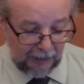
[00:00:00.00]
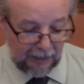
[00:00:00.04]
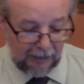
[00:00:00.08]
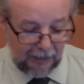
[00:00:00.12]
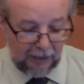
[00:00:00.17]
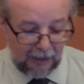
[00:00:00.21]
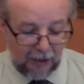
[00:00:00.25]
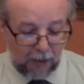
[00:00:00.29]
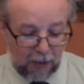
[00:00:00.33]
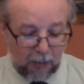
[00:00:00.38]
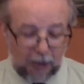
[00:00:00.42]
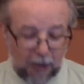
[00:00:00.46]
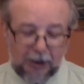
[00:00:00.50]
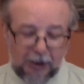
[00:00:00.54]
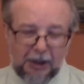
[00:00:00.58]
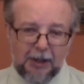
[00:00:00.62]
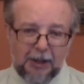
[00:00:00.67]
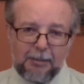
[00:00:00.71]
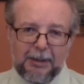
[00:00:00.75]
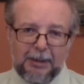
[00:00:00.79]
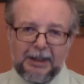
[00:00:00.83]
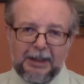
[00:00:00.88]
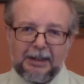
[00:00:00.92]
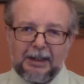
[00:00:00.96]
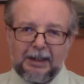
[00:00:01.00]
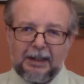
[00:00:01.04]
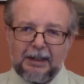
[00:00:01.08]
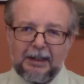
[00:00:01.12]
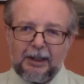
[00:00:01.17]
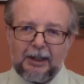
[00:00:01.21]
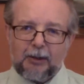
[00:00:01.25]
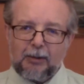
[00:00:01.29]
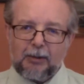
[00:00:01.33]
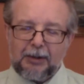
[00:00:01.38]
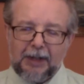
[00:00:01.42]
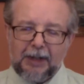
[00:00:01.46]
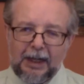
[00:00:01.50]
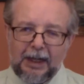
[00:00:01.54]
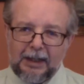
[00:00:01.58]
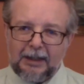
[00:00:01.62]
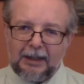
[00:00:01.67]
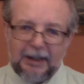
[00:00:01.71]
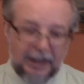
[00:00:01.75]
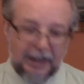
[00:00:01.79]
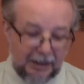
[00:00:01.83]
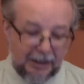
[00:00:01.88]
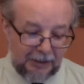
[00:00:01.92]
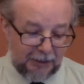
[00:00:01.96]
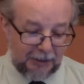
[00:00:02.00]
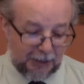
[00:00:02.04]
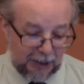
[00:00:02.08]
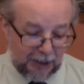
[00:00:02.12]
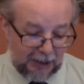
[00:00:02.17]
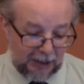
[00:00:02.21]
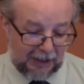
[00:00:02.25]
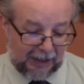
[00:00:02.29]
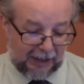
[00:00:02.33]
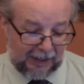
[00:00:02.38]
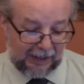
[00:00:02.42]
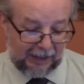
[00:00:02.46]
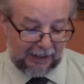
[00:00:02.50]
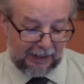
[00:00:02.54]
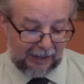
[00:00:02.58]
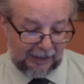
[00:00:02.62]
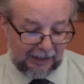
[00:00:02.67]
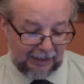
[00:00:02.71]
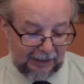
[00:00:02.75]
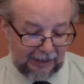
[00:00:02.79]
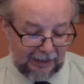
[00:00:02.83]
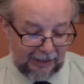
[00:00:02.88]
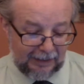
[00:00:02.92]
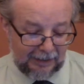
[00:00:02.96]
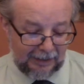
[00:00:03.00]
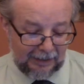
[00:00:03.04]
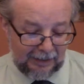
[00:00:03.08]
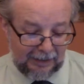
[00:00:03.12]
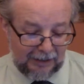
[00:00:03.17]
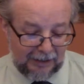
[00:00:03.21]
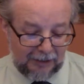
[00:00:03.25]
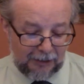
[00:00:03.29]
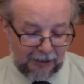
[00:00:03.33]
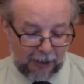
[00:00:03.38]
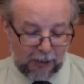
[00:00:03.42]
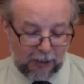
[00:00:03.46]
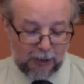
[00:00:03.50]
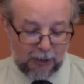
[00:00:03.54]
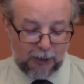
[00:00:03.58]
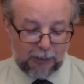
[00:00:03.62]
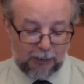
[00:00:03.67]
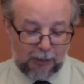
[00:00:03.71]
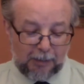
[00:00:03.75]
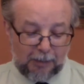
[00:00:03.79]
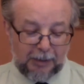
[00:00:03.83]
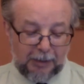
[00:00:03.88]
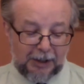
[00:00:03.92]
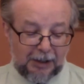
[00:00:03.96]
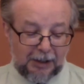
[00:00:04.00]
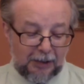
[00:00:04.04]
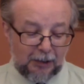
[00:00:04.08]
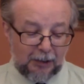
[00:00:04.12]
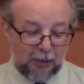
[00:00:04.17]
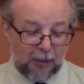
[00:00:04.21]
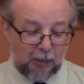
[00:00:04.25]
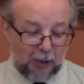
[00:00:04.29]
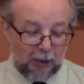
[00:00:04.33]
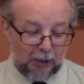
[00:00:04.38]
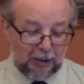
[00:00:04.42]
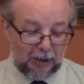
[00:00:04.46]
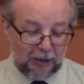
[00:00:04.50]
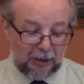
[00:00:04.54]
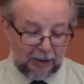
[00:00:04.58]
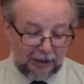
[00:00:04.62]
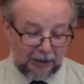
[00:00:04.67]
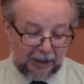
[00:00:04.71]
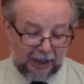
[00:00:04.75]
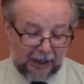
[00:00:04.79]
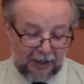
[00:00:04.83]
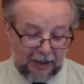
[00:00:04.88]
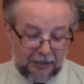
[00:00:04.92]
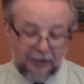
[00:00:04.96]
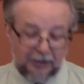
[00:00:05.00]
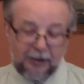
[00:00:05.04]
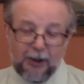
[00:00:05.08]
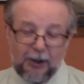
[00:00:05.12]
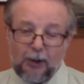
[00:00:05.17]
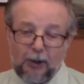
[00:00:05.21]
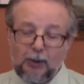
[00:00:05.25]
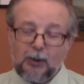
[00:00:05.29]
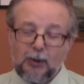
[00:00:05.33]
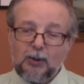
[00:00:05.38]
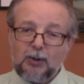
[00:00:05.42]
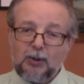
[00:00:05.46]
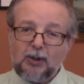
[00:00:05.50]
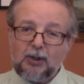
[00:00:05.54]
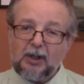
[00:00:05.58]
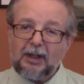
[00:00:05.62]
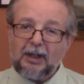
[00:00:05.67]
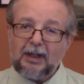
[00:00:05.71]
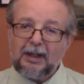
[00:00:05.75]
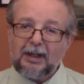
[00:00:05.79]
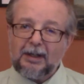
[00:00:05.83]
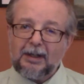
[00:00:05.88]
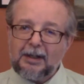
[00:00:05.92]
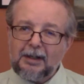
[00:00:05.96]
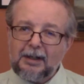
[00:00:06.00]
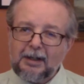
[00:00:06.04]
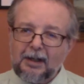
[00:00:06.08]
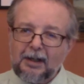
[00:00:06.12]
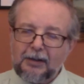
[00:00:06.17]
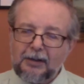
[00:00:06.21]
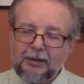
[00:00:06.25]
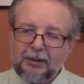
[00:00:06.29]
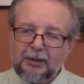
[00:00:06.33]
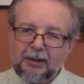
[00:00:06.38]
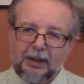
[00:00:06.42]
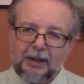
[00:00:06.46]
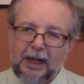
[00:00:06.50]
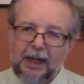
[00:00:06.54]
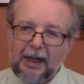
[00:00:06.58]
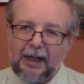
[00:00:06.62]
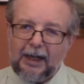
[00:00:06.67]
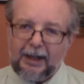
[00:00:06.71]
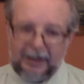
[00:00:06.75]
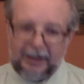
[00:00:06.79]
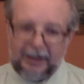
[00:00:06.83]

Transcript: We're going to be dealing with aliens today. Those from another world and those in another land.